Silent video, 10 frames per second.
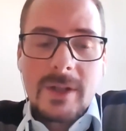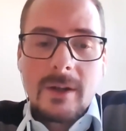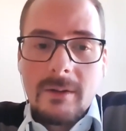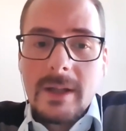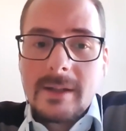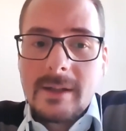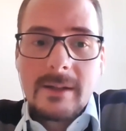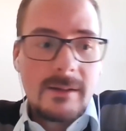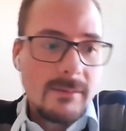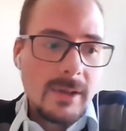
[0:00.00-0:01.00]
So is
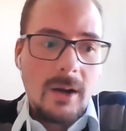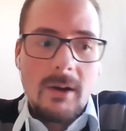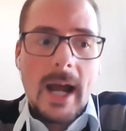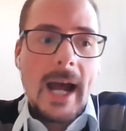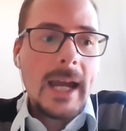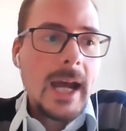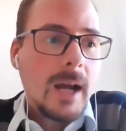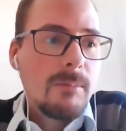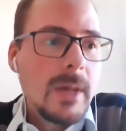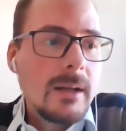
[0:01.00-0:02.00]
this high
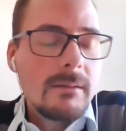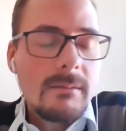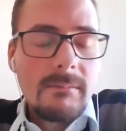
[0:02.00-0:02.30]
unmet